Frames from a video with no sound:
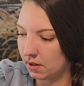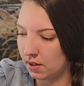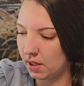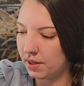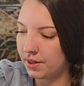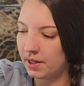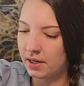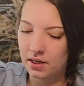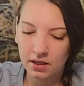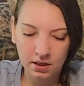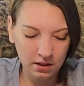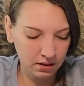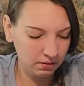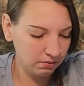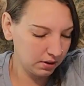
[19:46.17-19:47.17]
And
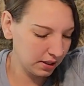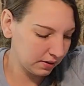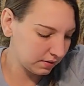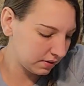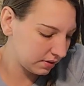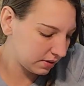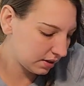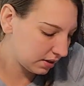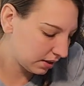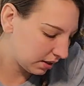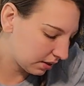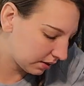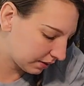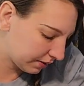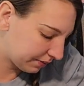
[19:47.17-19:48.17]
then what else is in
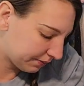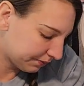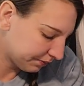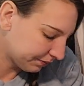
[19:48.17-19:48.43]
here?